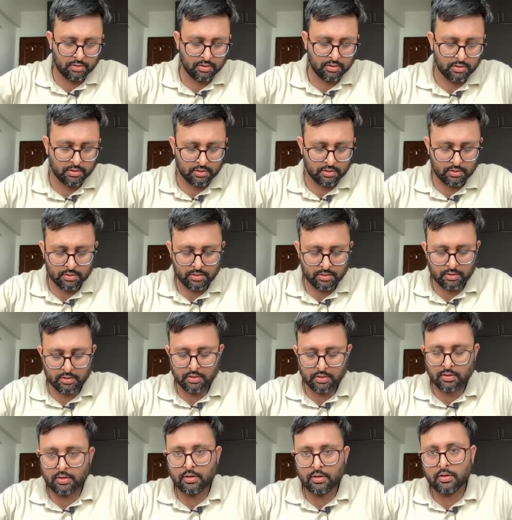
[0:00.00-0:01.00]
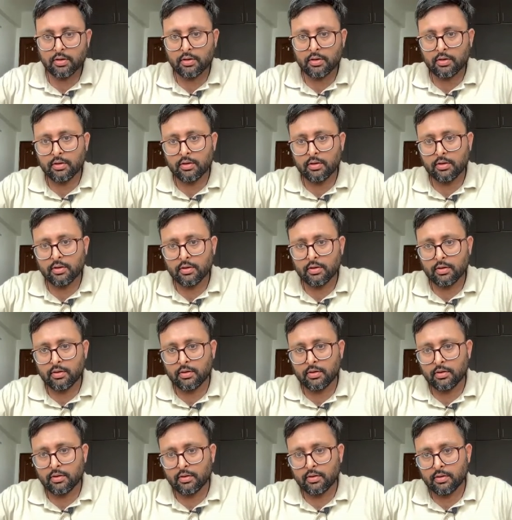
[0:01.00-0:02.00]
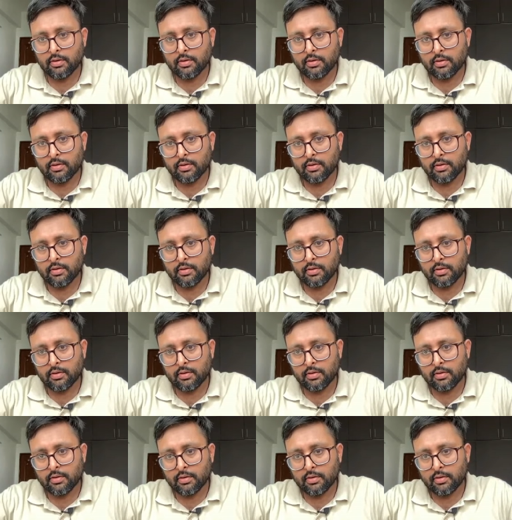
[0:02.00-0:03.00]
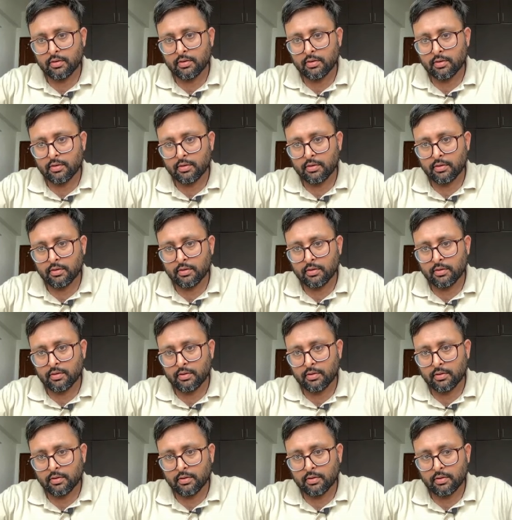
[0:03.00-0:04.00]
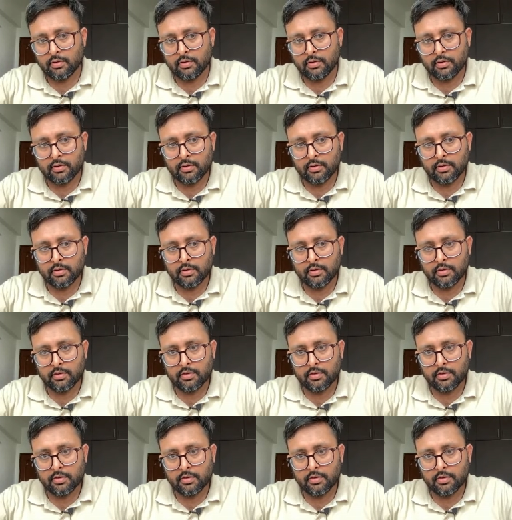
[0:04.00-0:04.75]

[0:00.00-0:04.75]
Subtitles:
(silence)